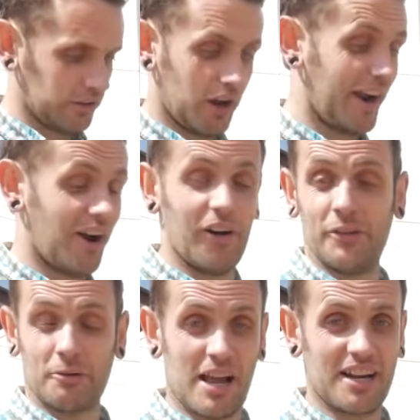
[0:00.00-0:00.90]
All right, on
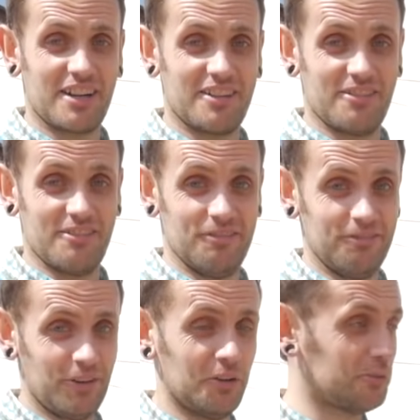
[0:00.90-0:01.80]
the record,
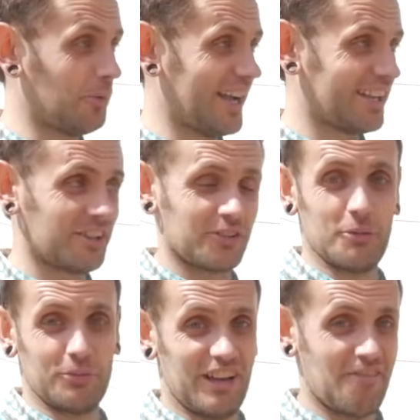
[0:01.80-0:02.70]
Volkswagen
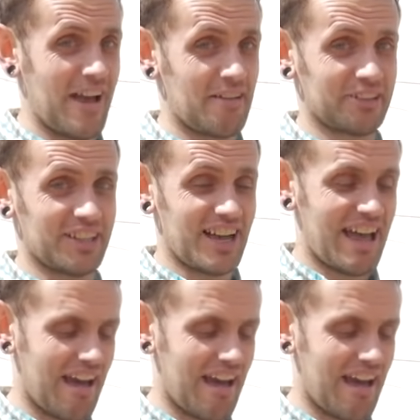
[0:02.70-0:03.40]
Group South Africa